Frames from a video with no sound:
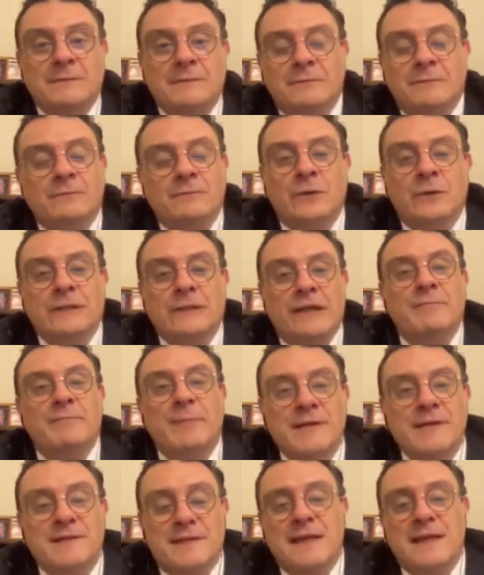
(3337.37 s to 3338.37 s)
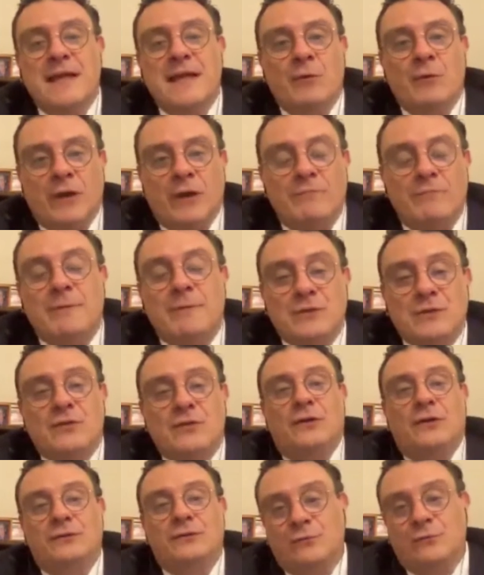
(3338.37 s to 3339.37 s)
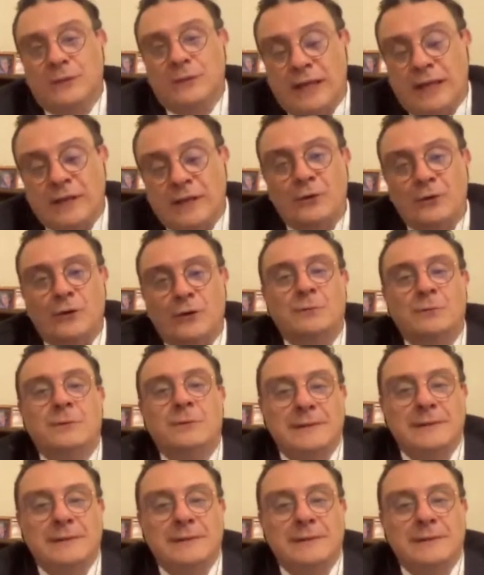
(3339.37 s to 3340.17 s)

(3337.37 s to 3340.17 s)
what I've been saying, what I've been taught, what I know